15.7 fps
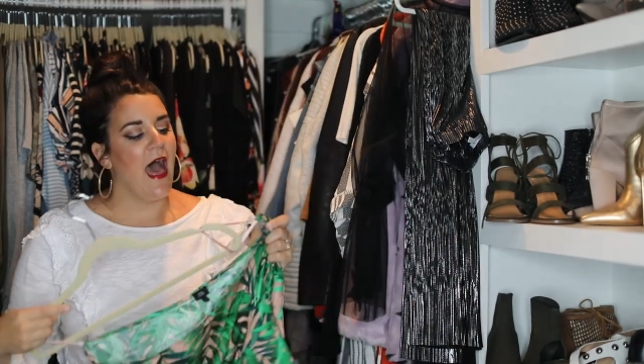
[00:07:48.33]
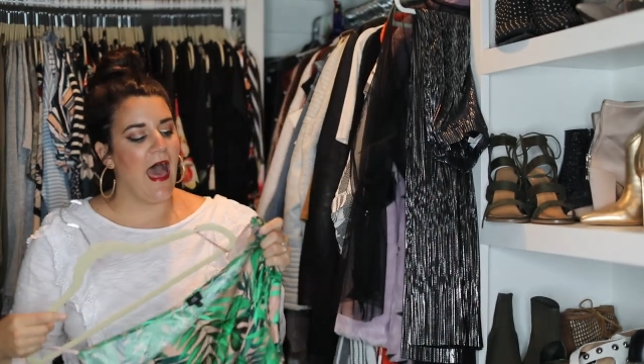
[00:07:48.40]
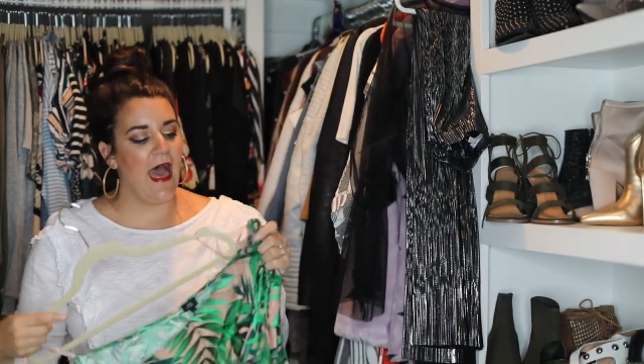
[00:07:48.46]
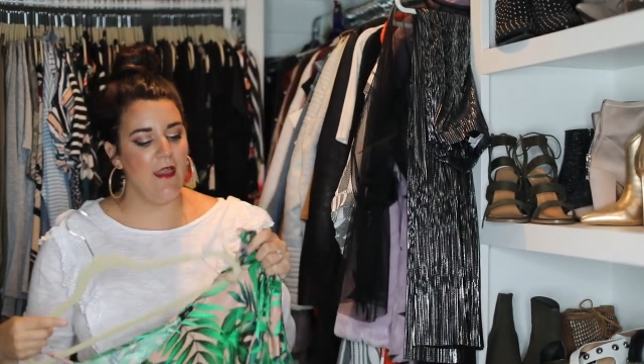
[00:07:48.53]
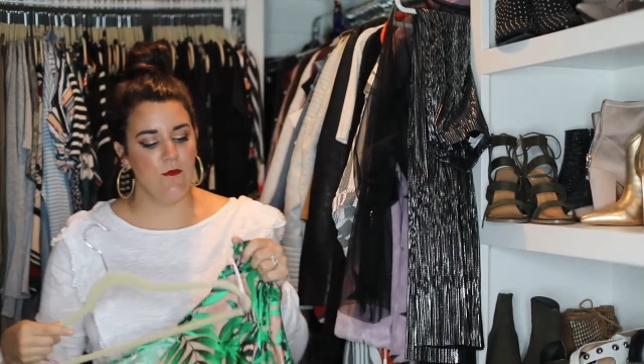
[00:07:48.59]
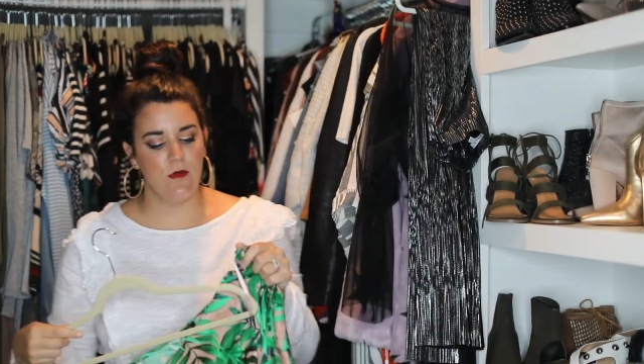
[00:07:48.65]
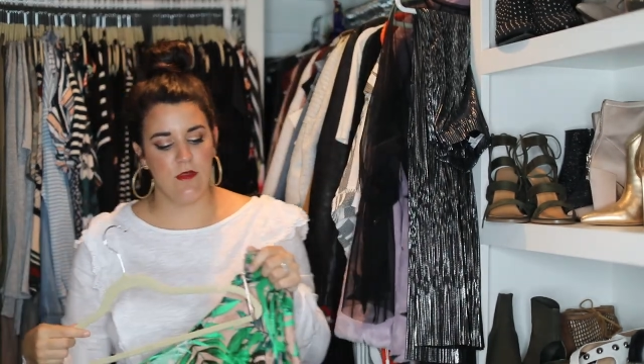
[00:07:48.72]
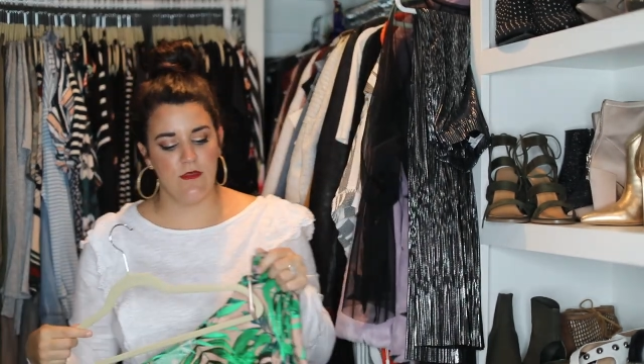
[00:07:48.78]

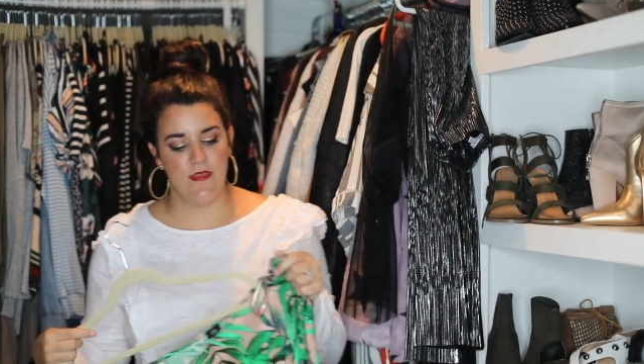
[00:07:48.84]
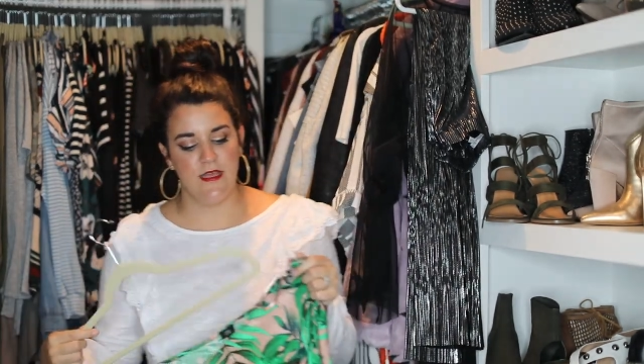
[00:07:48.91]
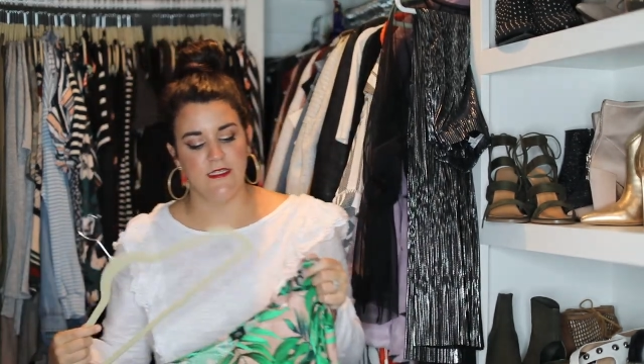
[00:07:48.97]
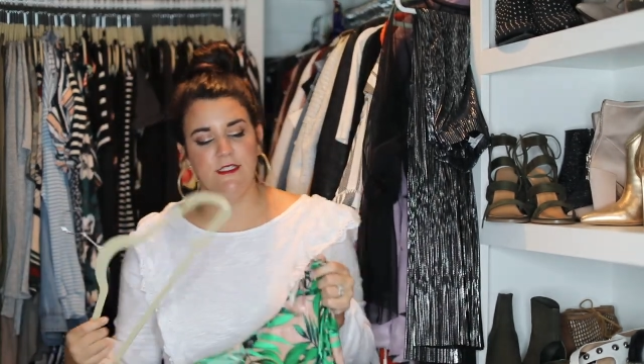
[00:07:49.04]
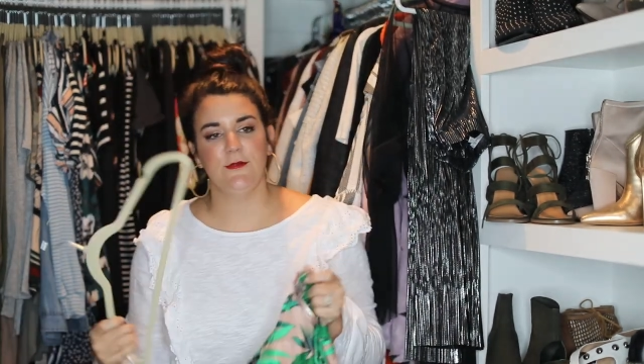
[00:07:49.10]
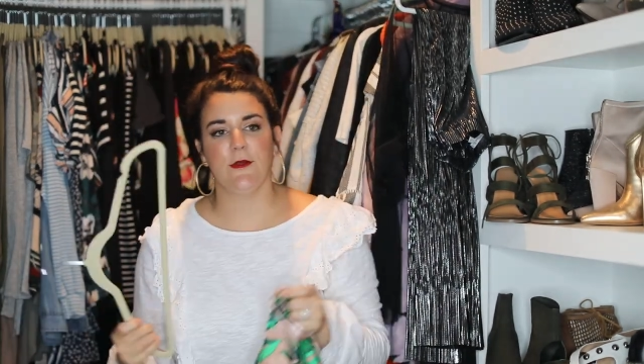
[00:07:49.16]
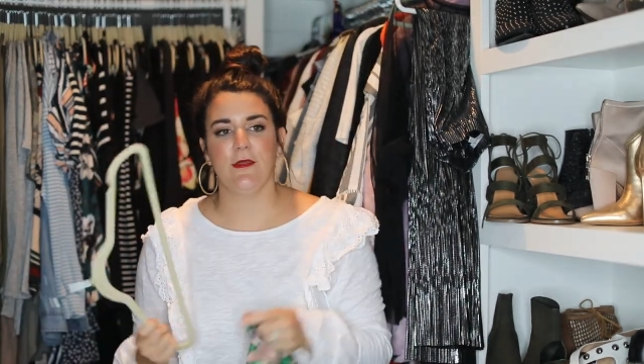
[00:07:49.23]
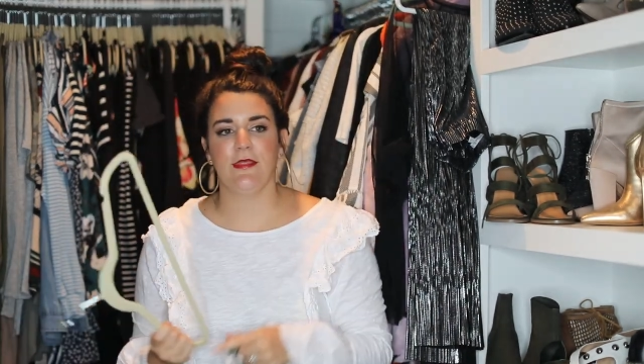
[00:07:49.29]
I wore
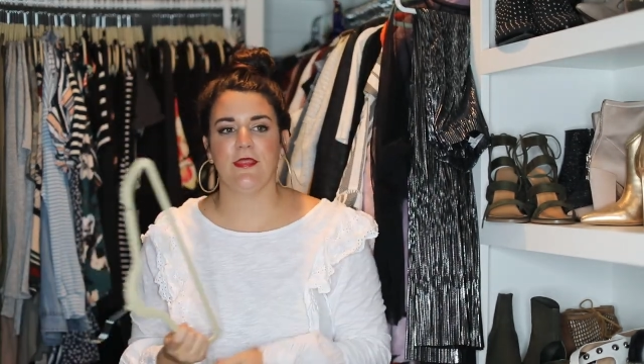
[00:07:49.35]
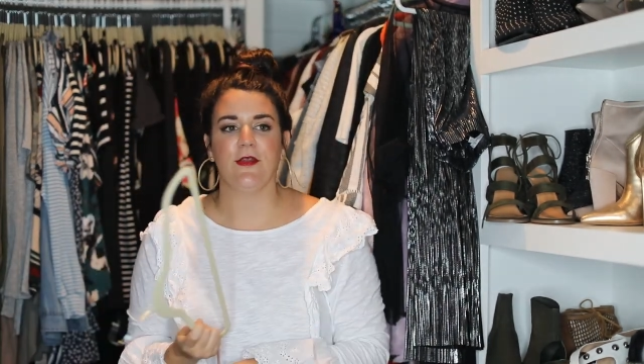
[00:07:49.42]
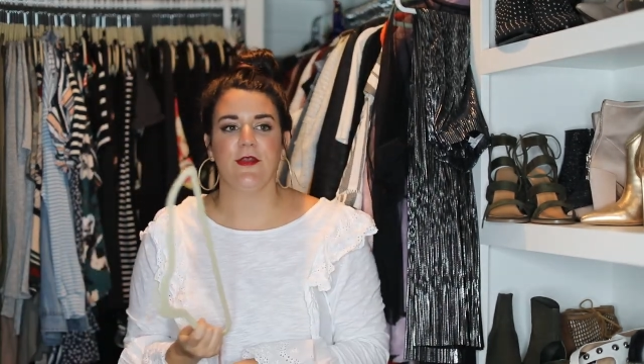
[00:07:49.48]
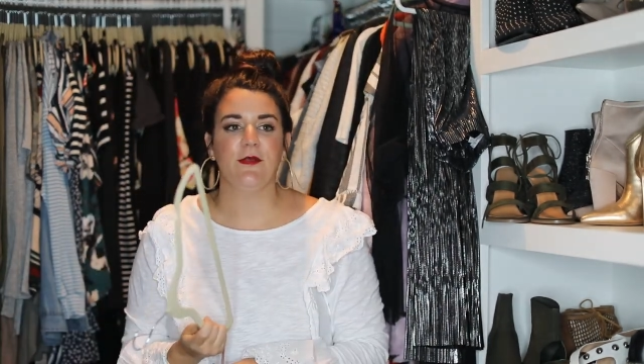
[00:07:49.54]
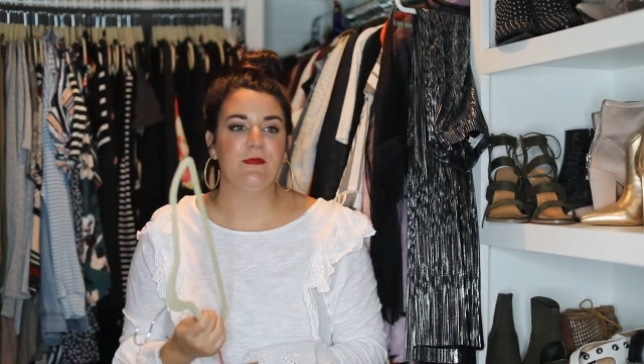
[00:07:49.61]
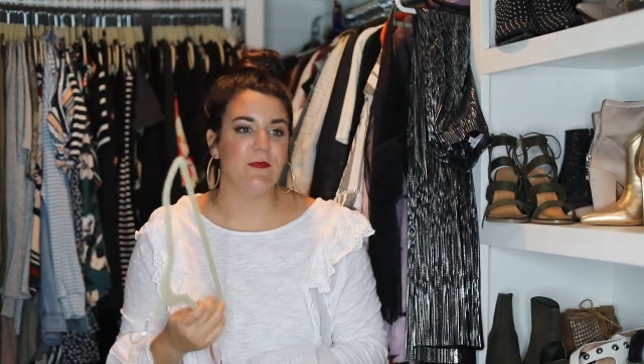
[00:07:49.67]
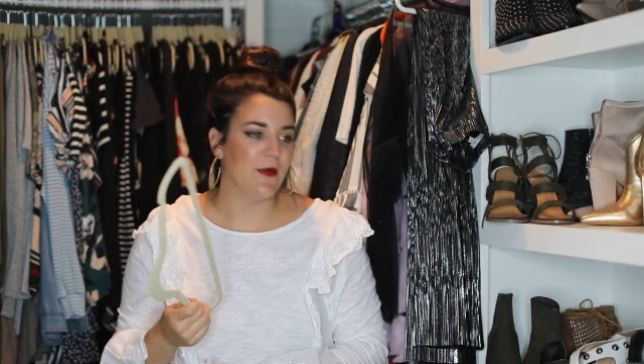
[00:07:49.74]
this to our third